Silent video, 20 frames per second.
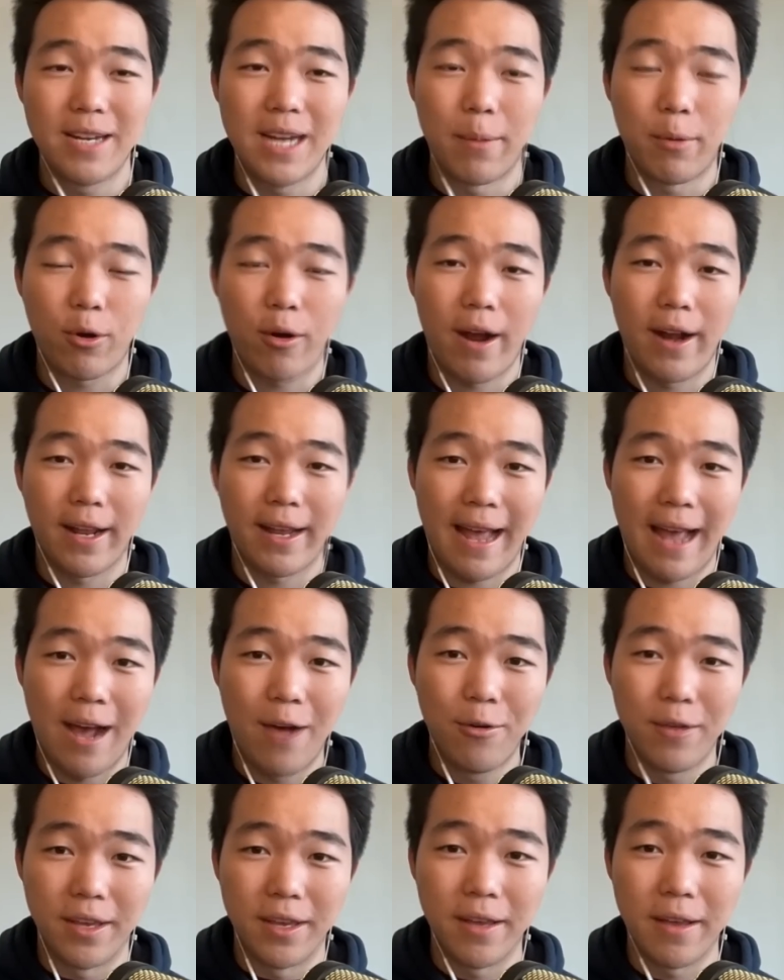Democratic
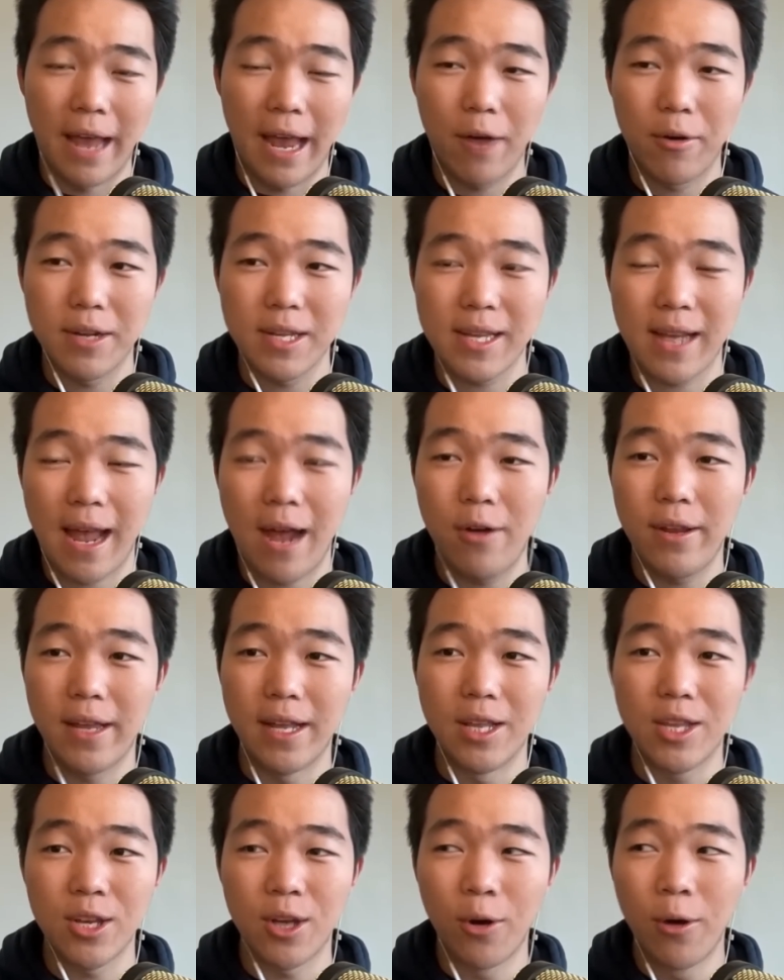county, Harris County.
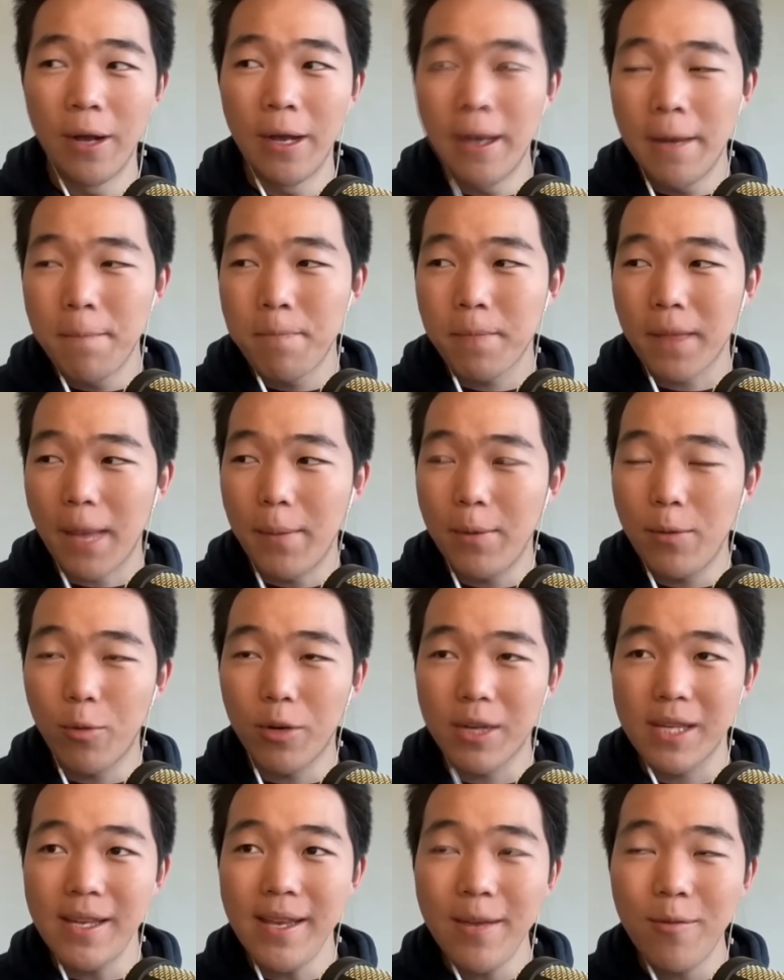And so I mean, we're
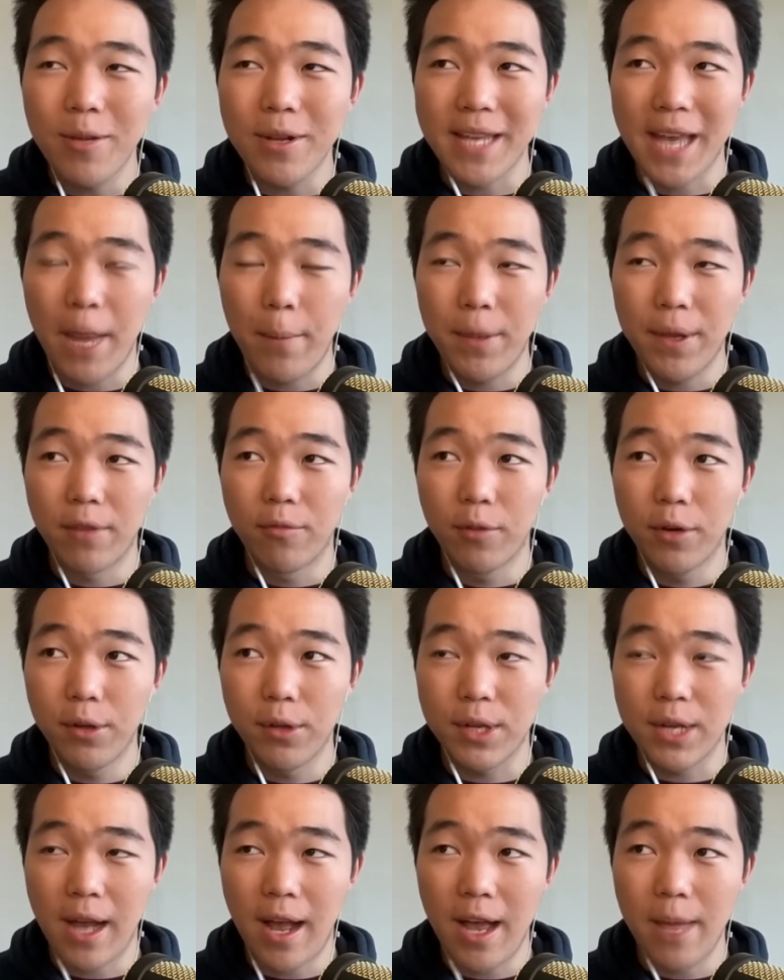Houston. seeing what's happening in real
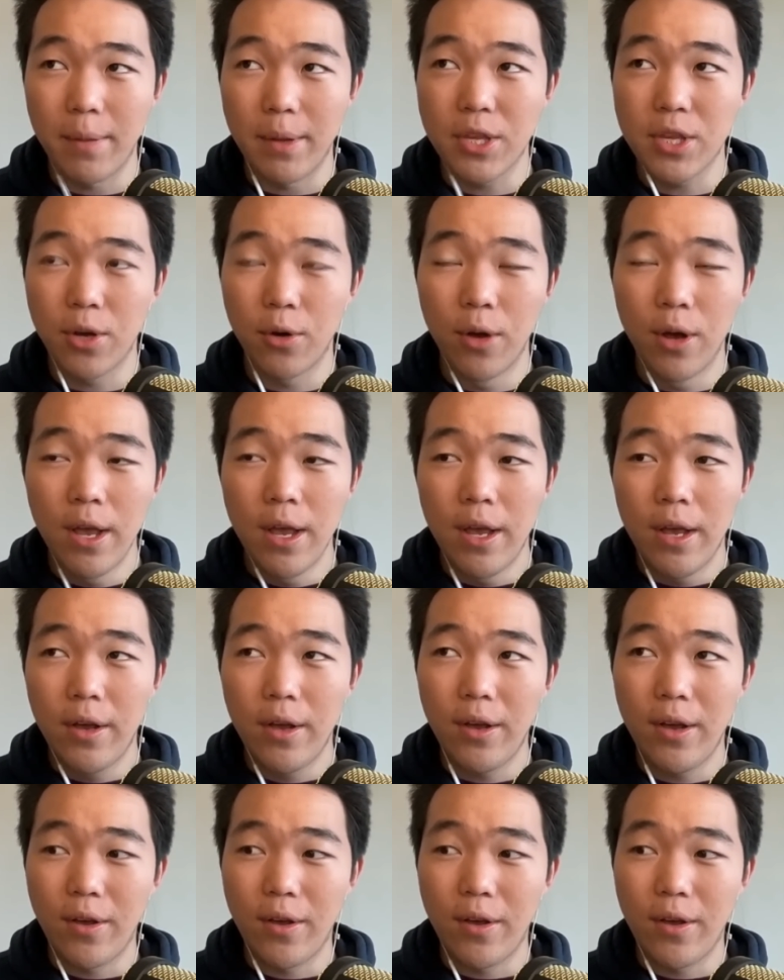time. And so yeah.